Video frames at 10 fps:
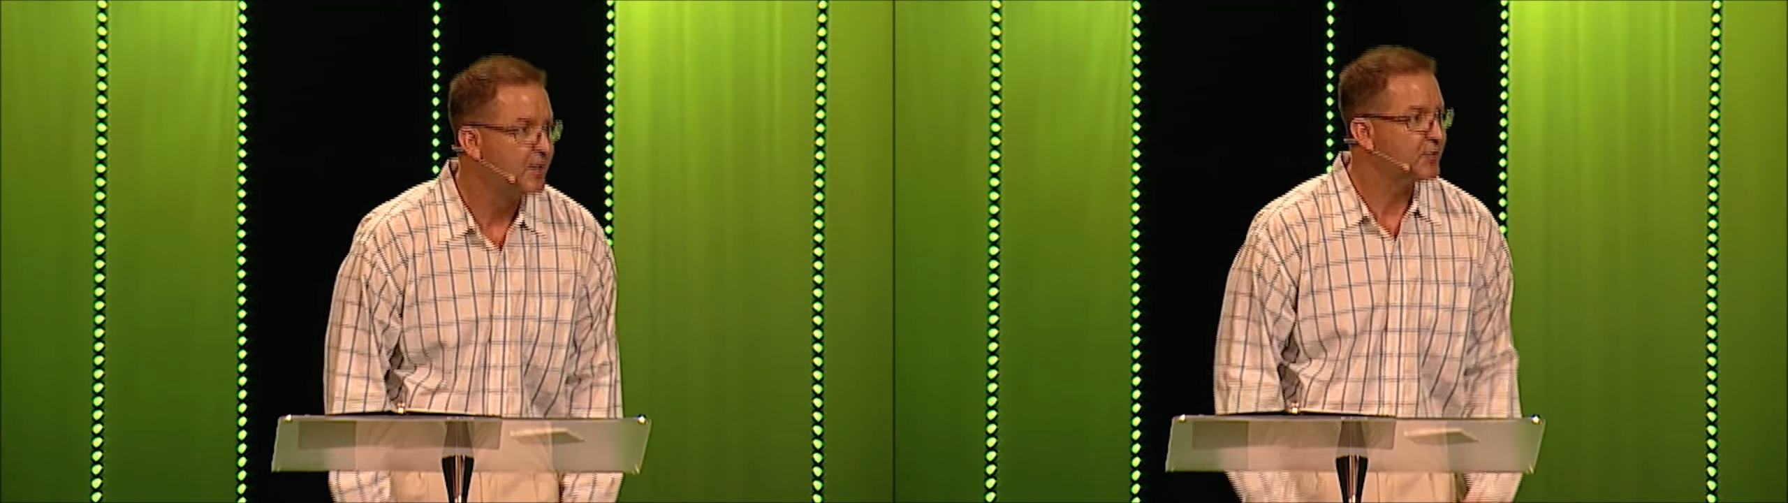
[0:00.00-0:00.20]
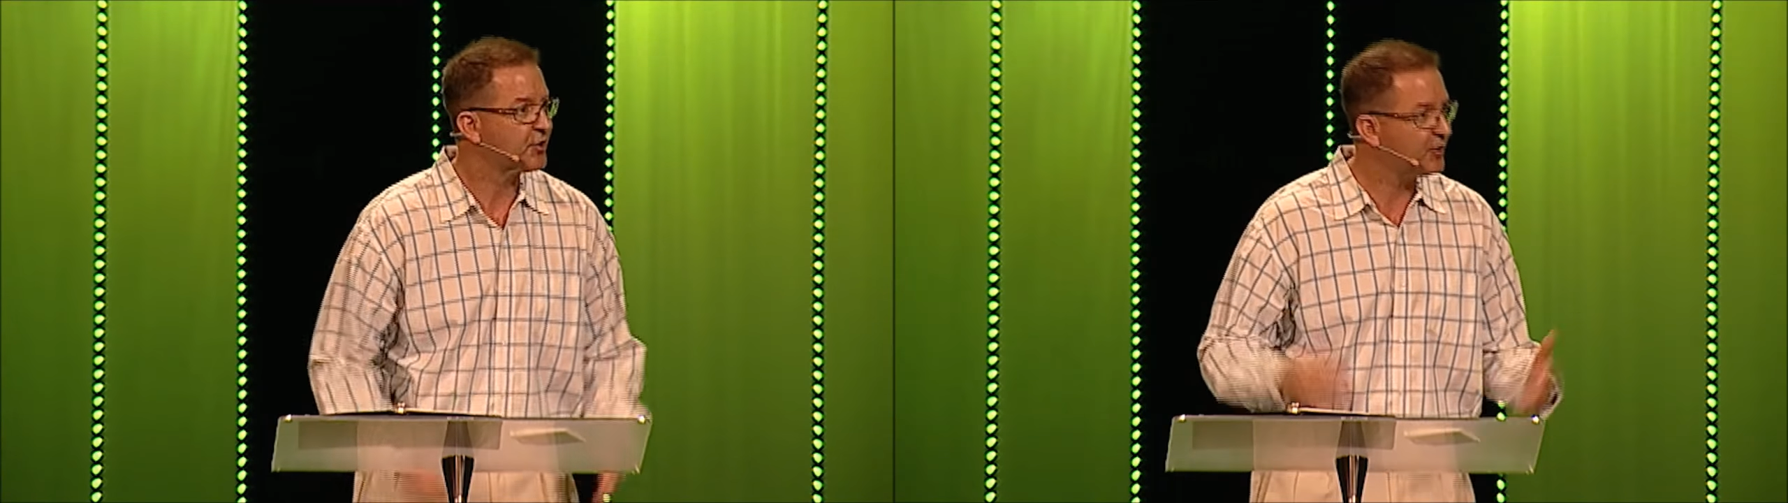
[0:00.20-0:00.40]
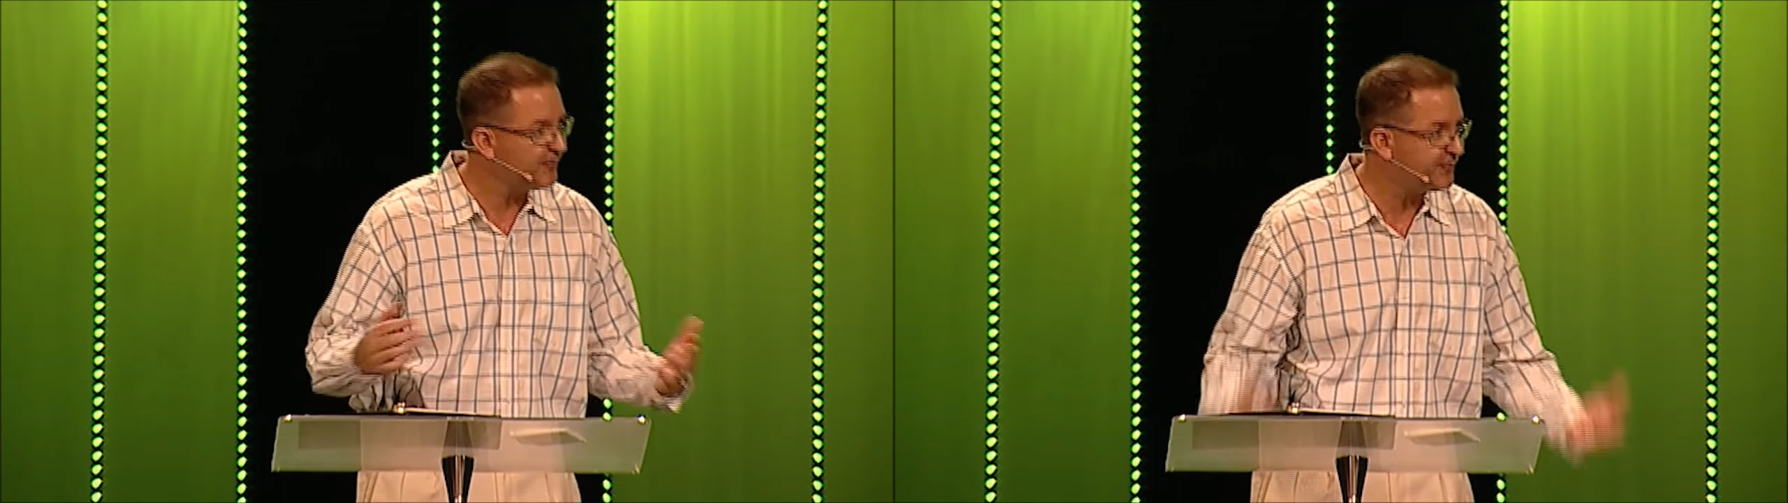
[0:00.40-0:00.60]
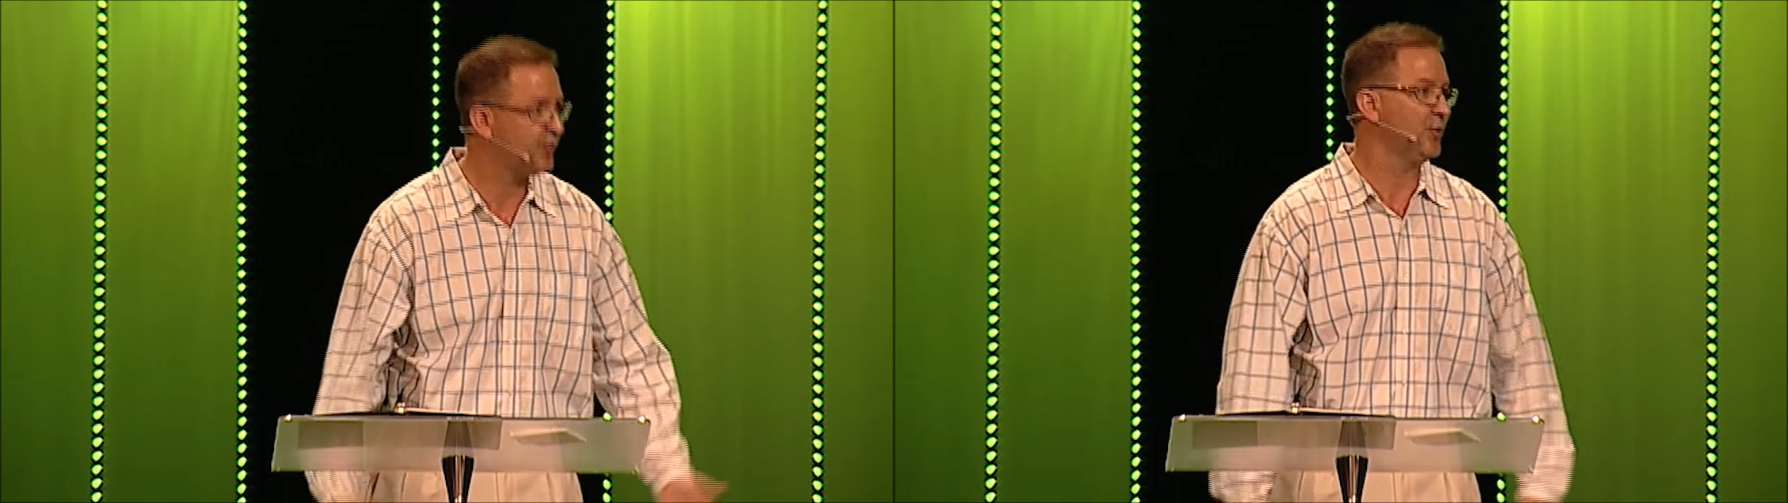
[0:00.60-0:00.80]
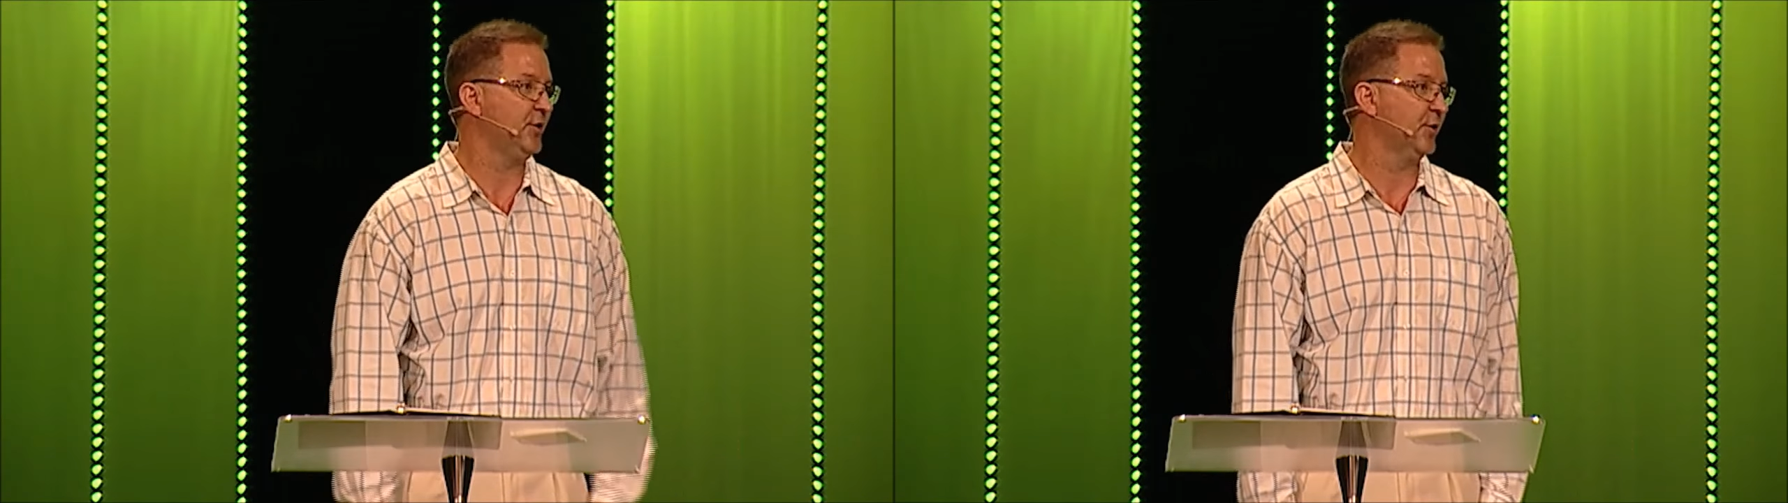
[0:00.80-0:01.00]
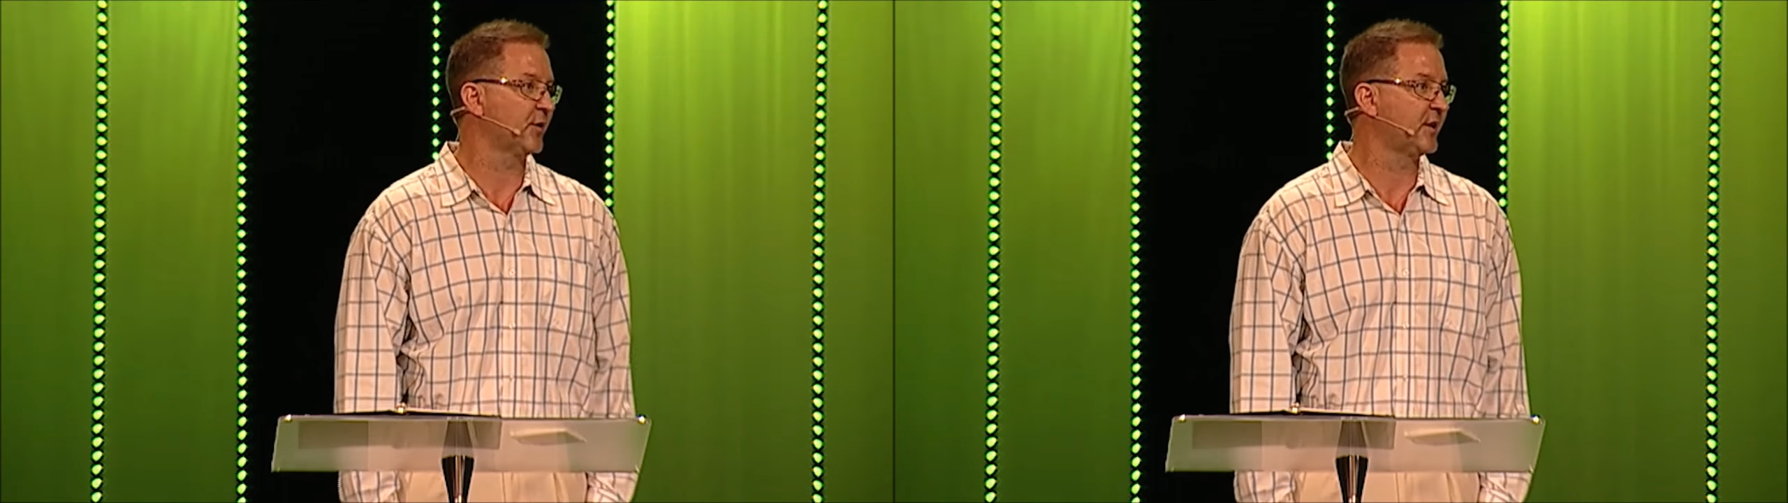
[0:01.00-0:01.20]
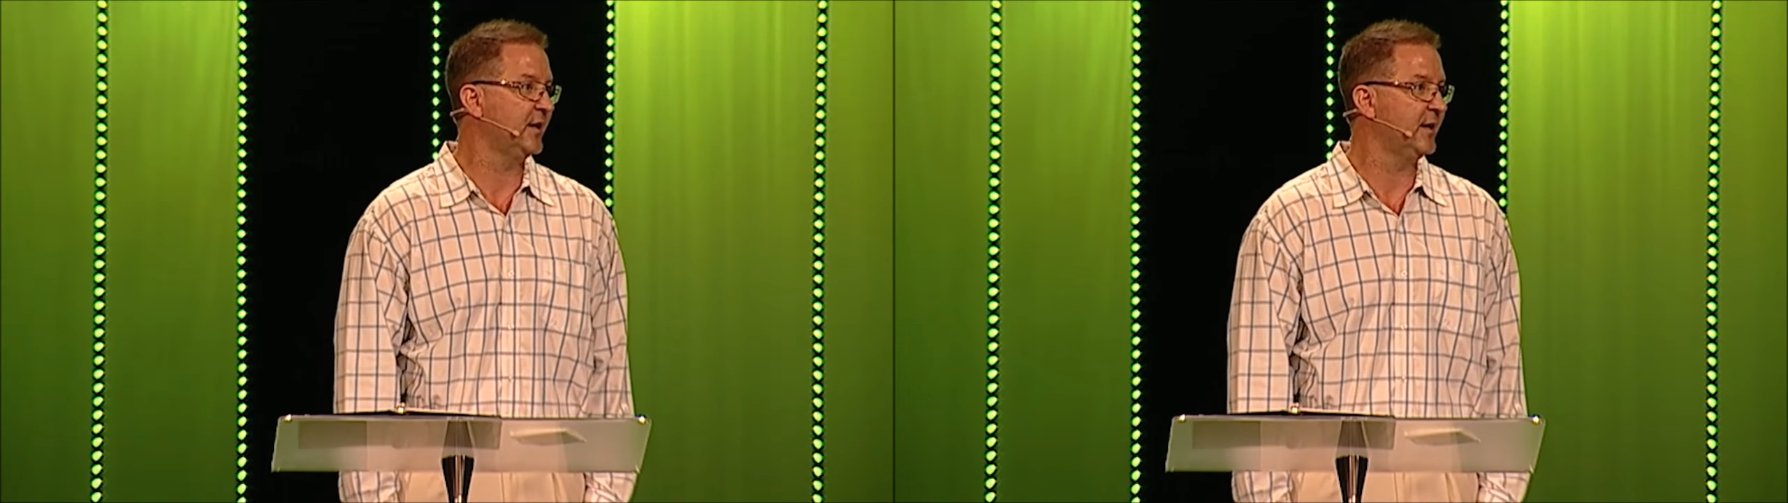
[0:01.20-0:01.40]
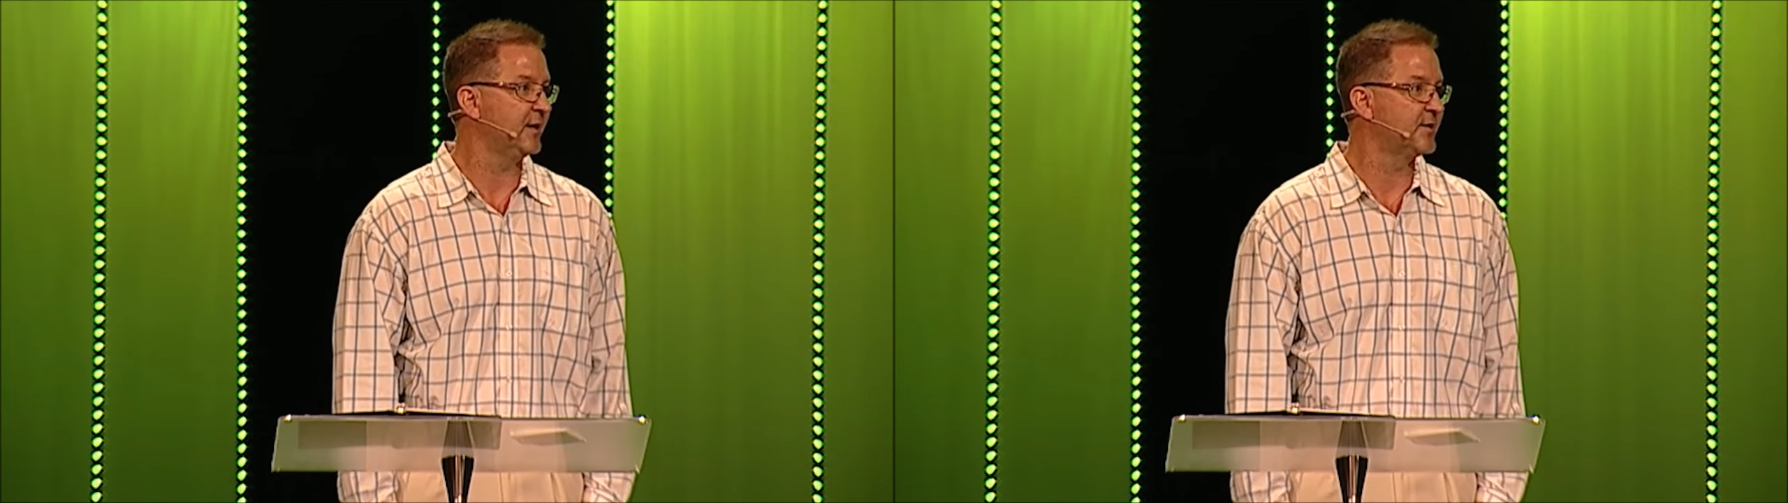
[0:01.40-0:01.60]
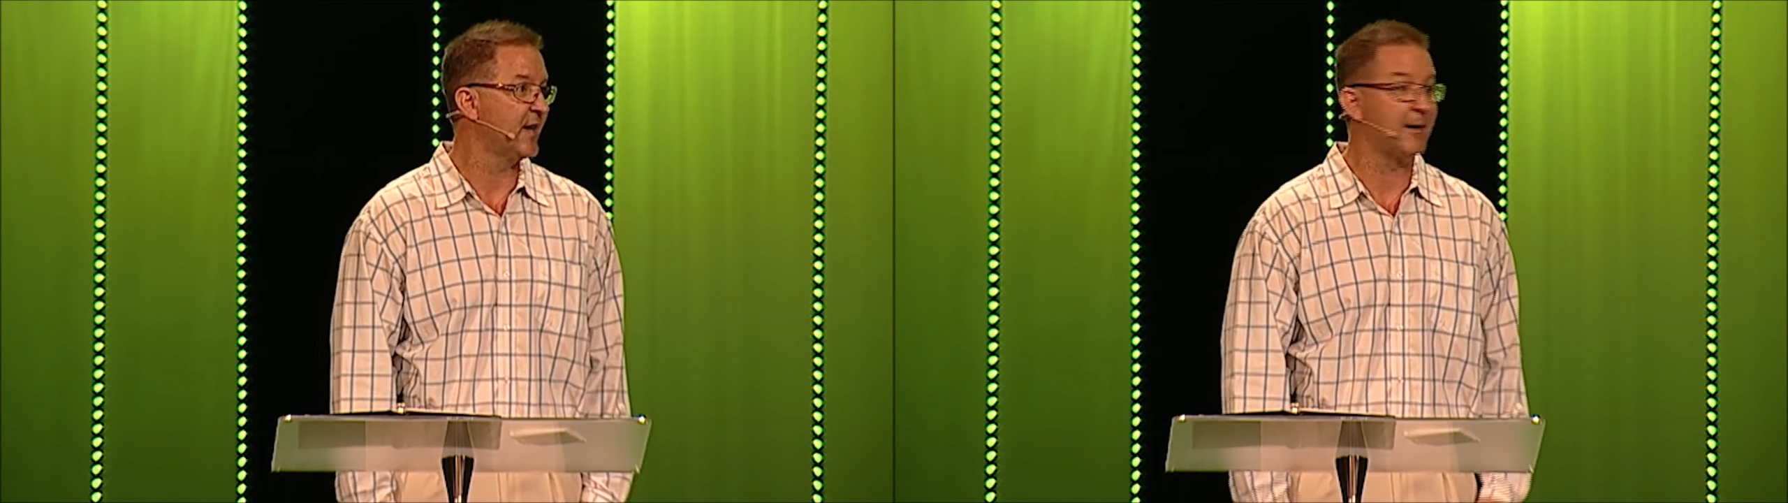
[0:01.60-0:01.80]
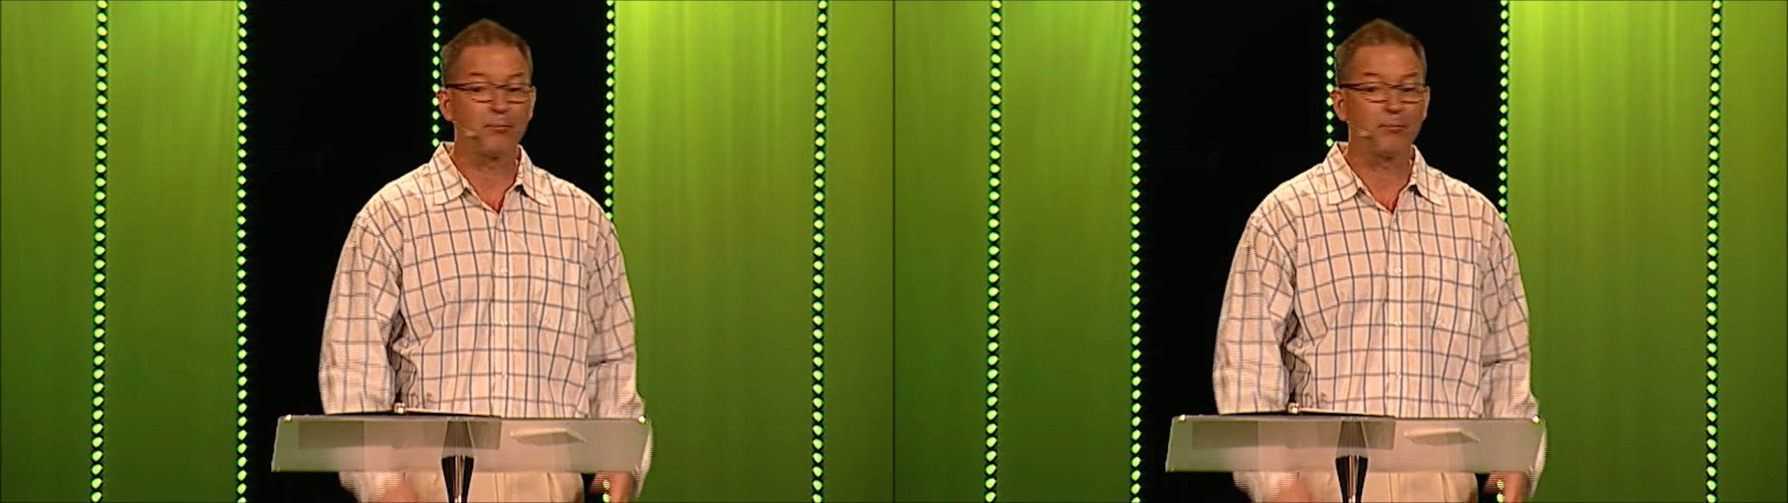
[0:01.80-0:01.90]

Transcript: It's good for your kids and it